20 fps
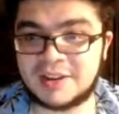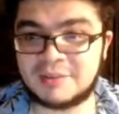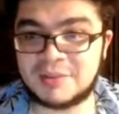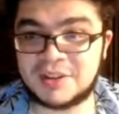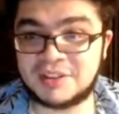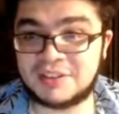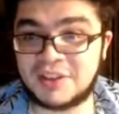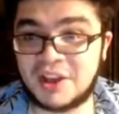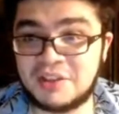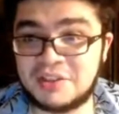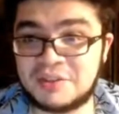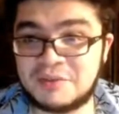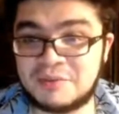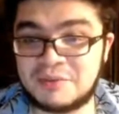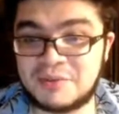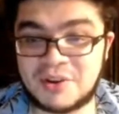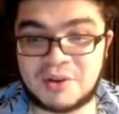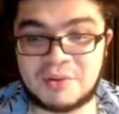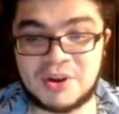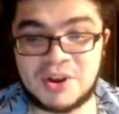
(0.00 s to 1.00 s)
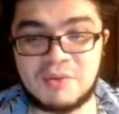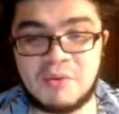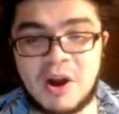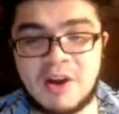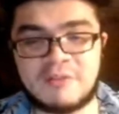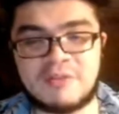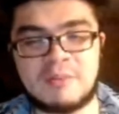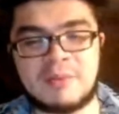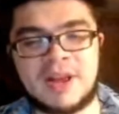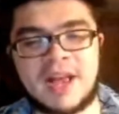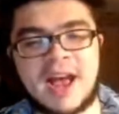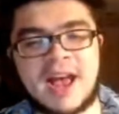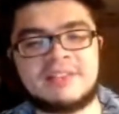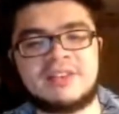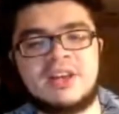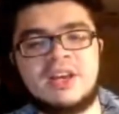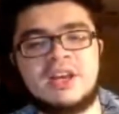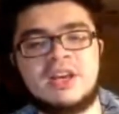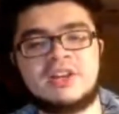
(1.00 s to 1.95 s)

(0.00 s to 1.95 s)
I mean, it's healthy for you. What do you want from me, guys?